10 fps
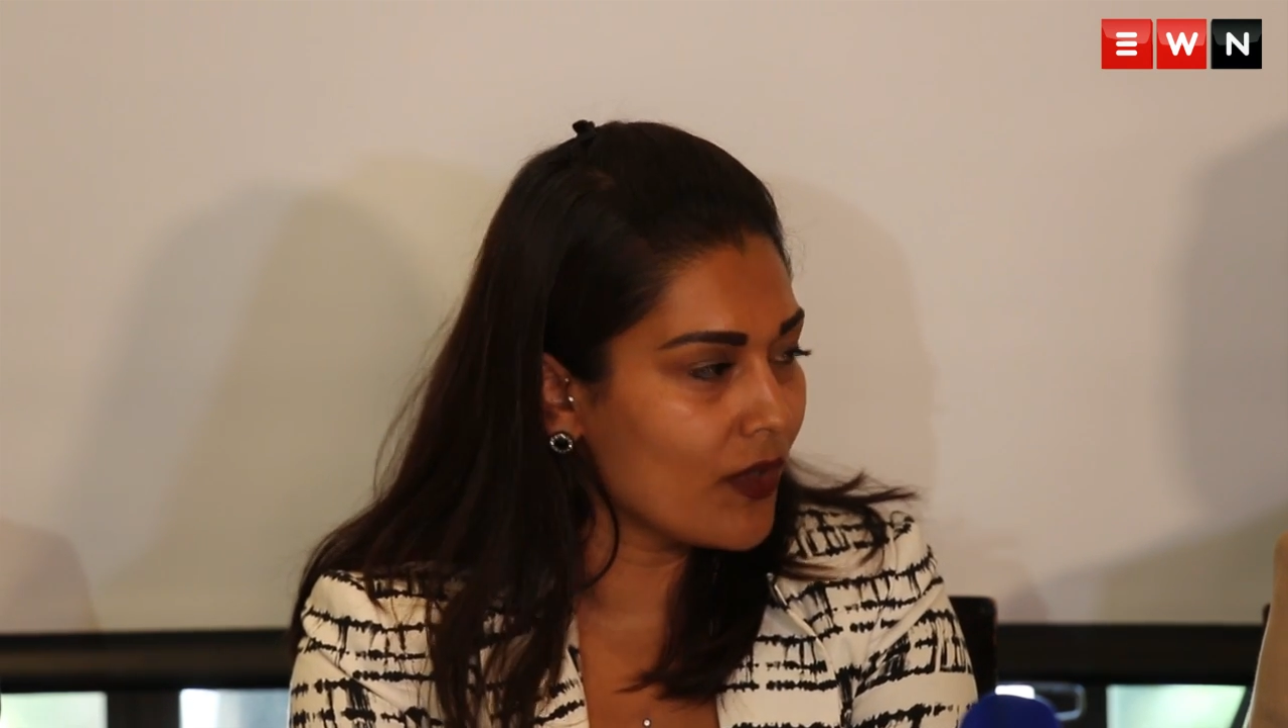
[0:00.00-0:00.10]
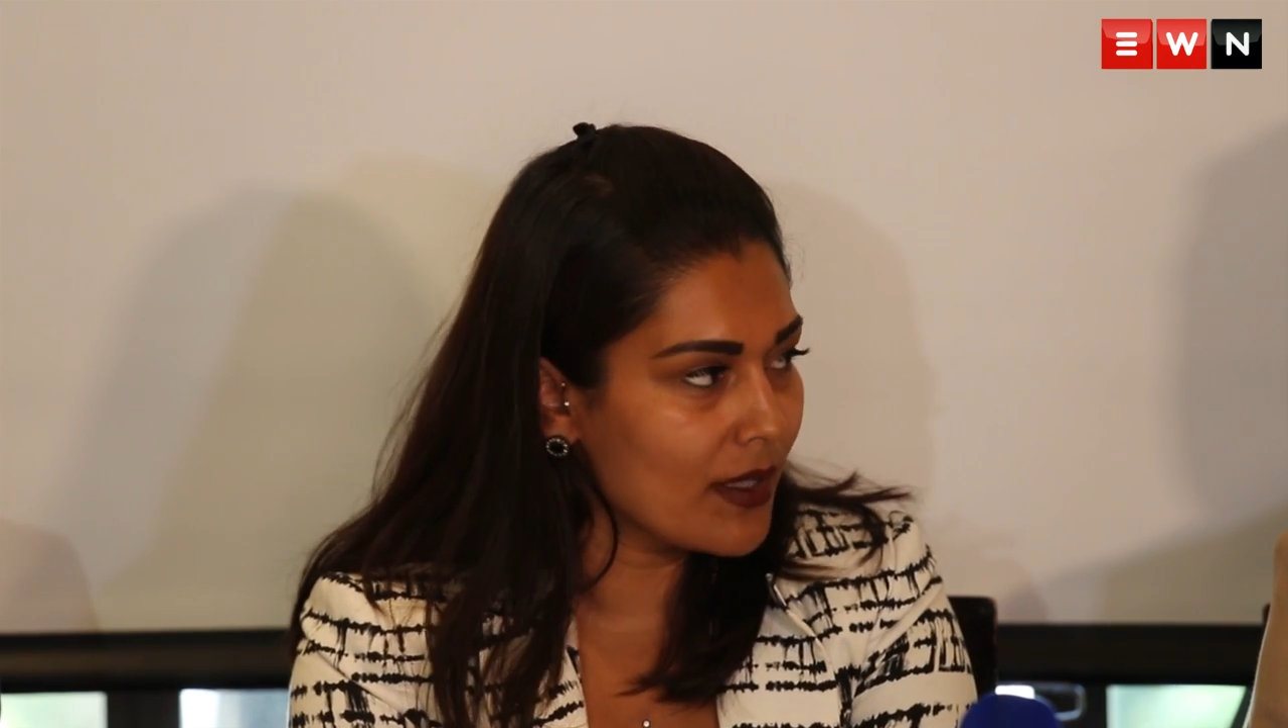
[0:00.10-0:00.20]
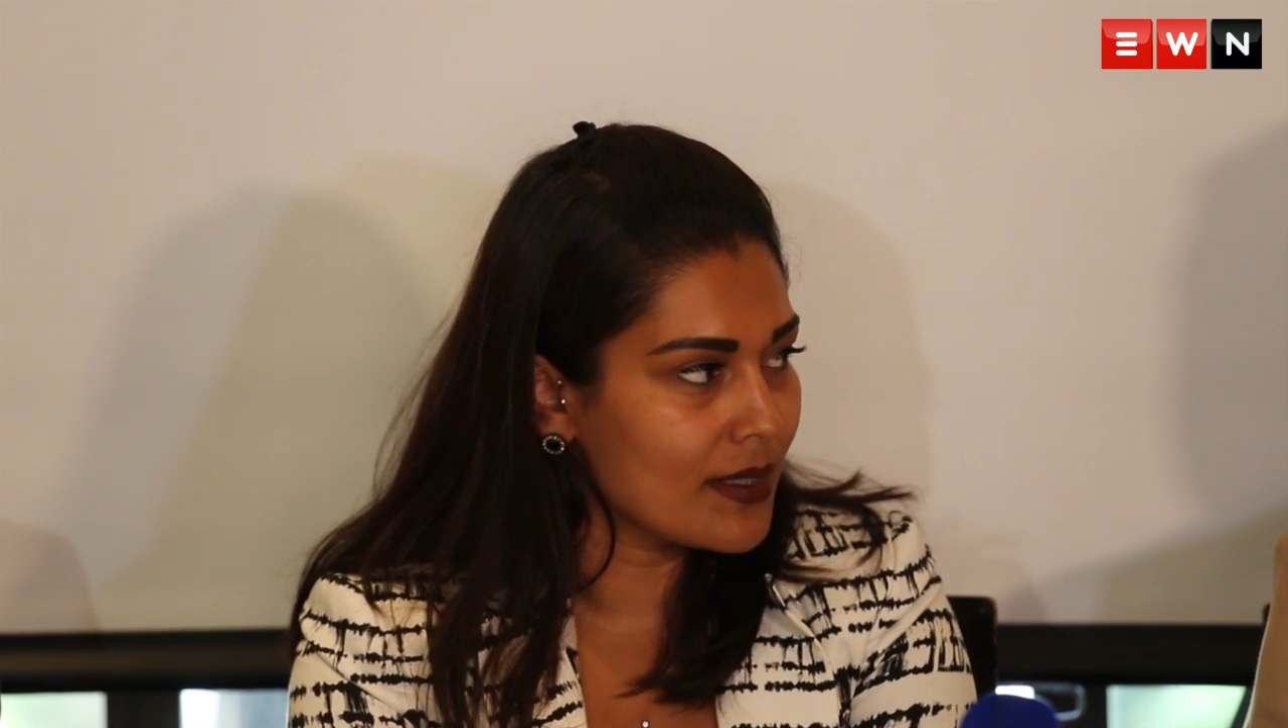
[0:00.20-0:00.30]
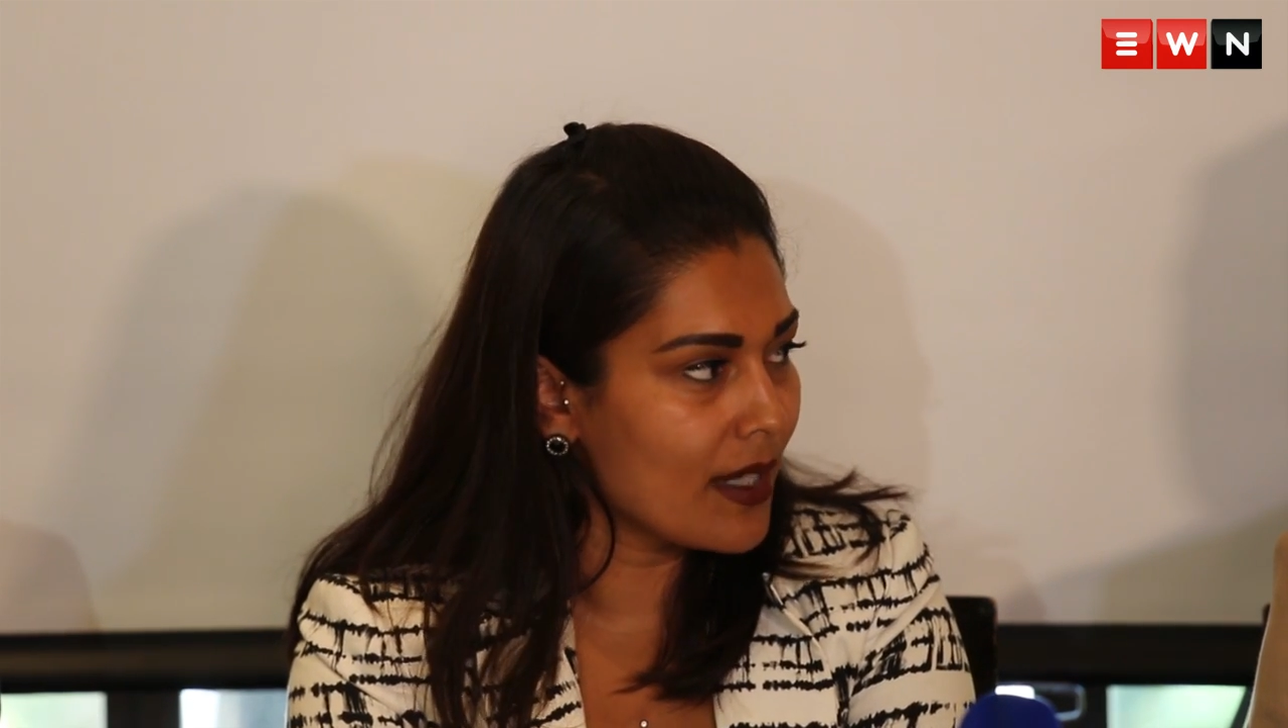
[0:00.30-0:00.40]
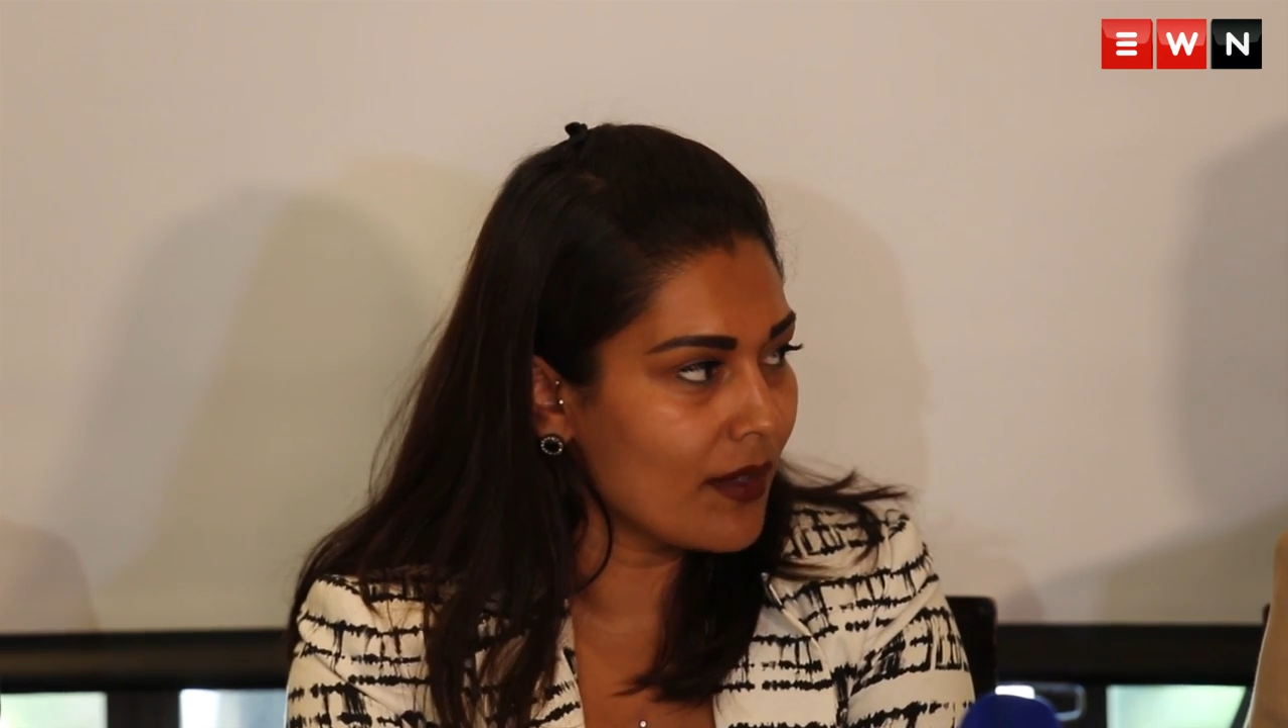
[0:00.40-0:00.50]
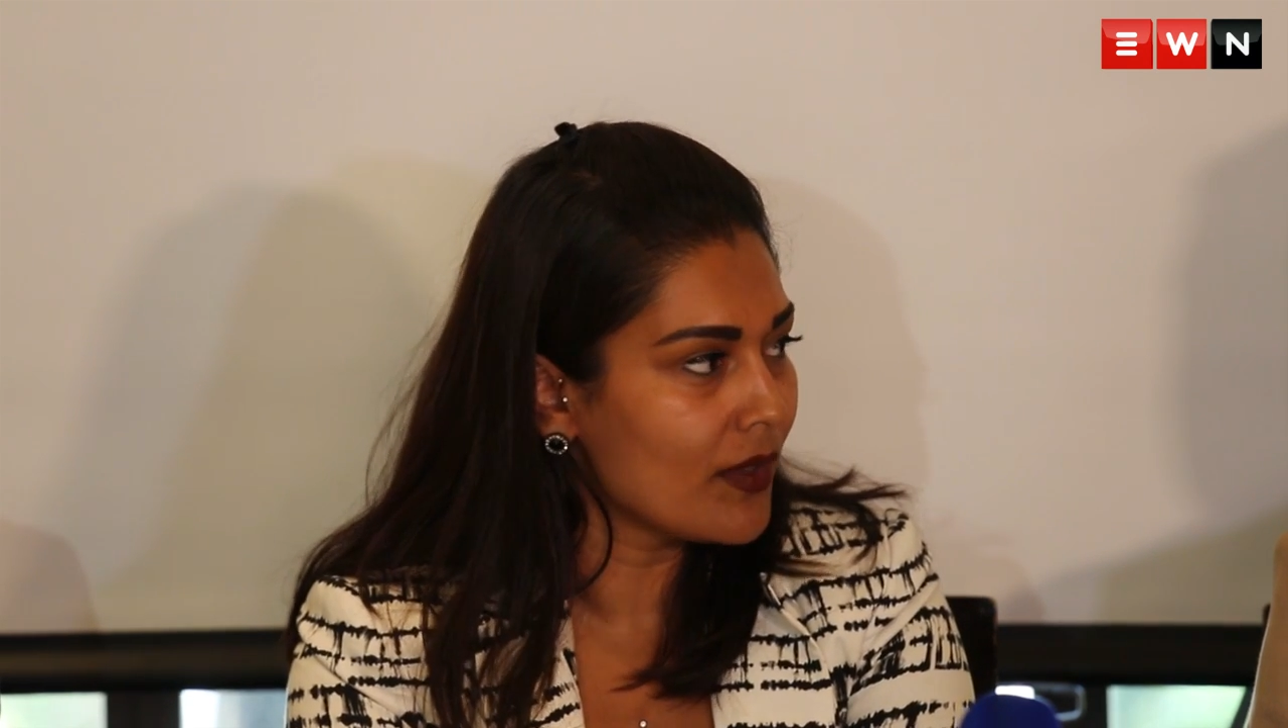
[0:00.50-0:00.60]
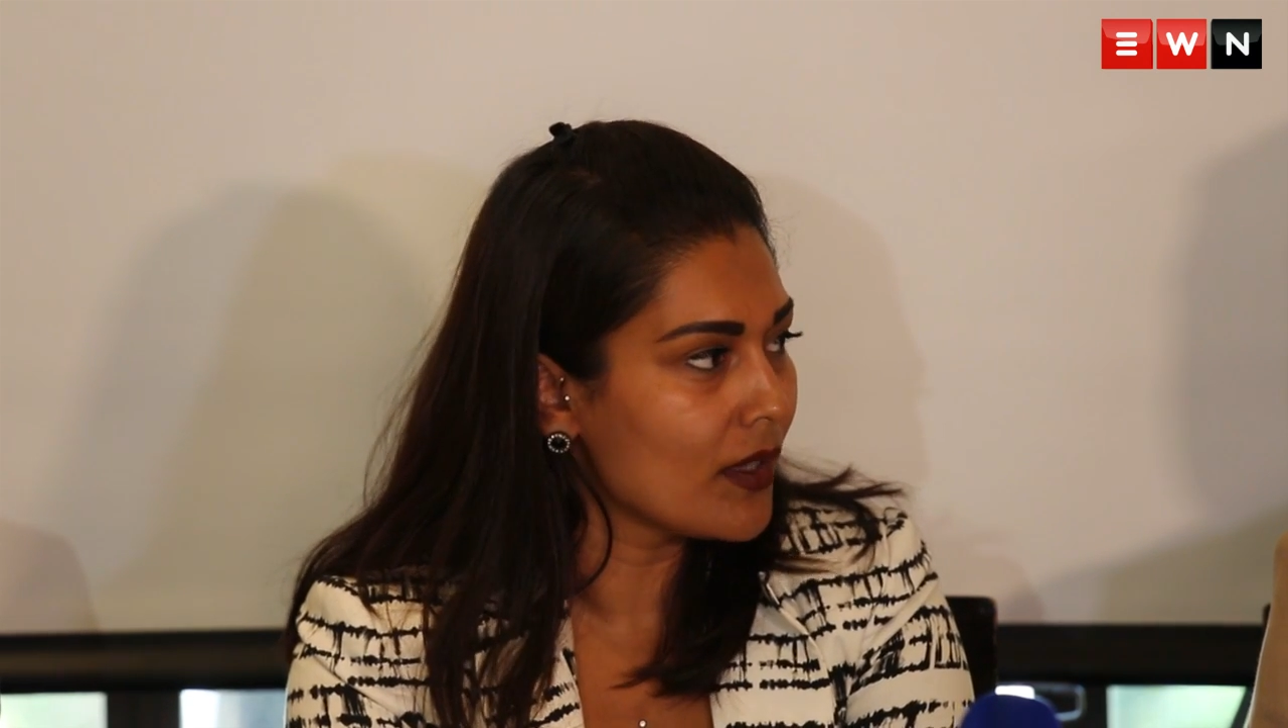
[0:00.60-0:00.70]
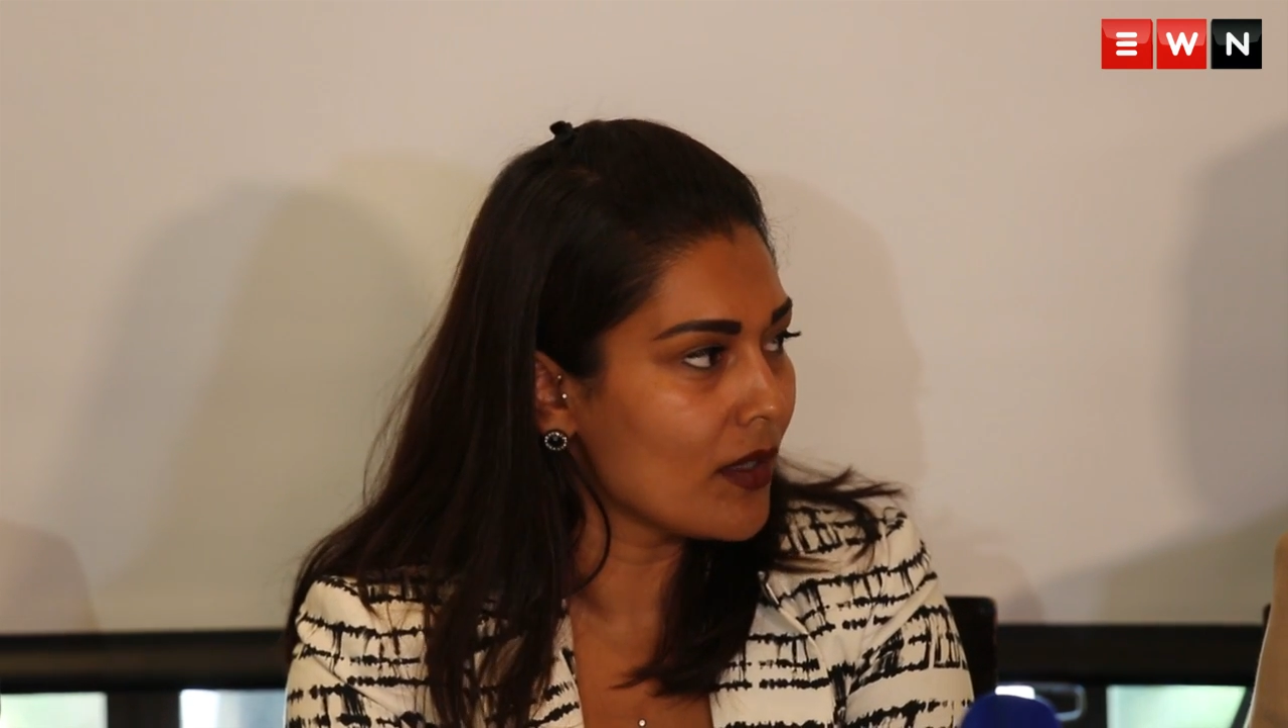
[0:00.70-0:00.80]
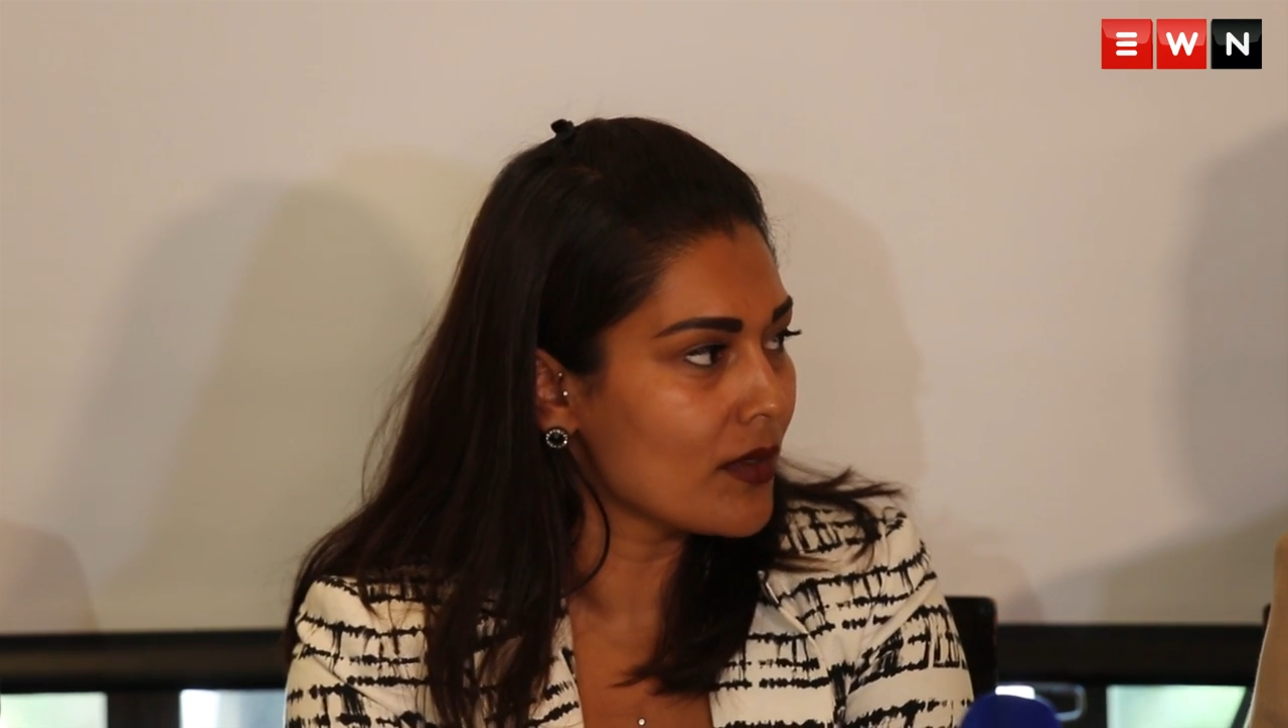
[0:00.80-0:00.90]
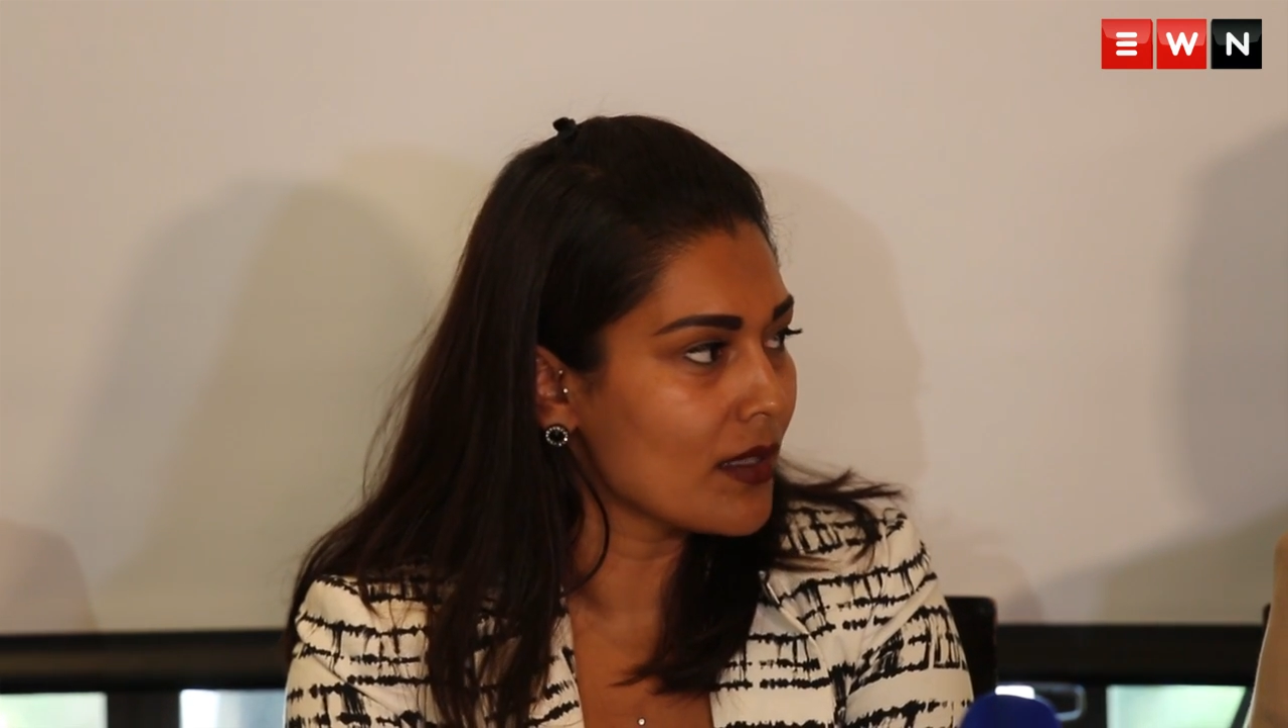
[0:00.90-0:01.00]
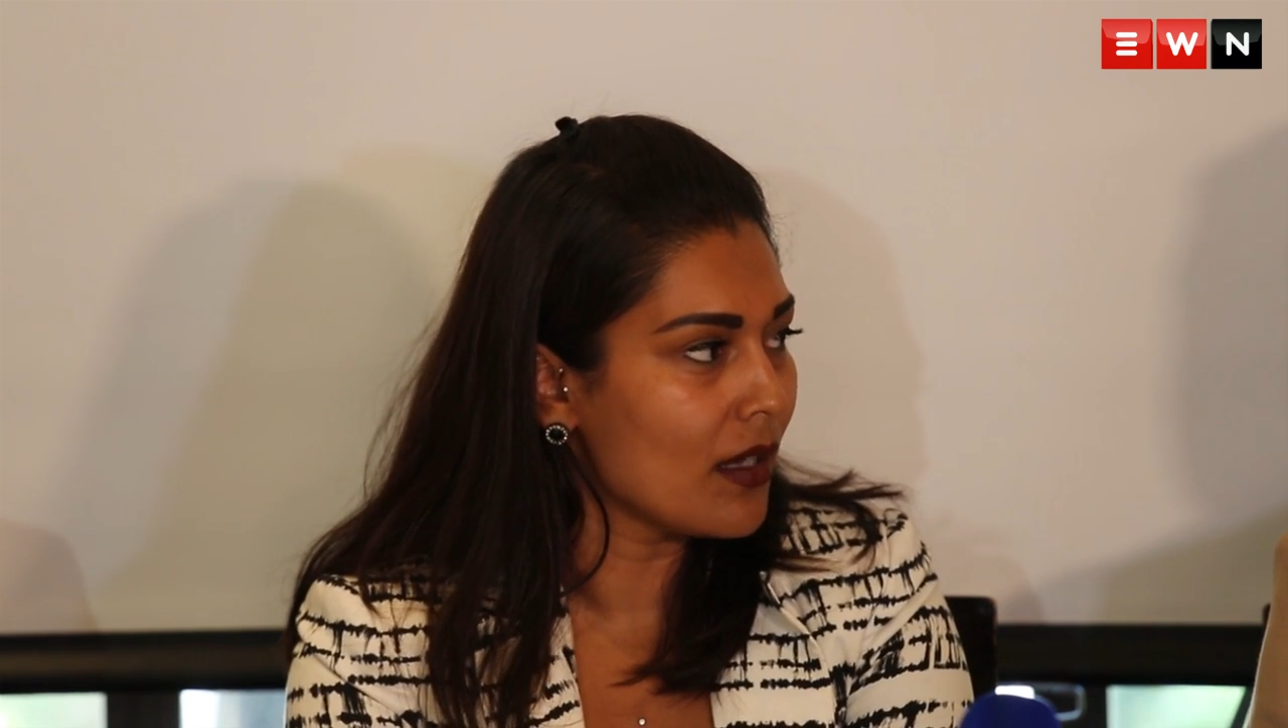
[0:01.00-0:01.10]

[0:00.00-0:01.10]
feel safe in those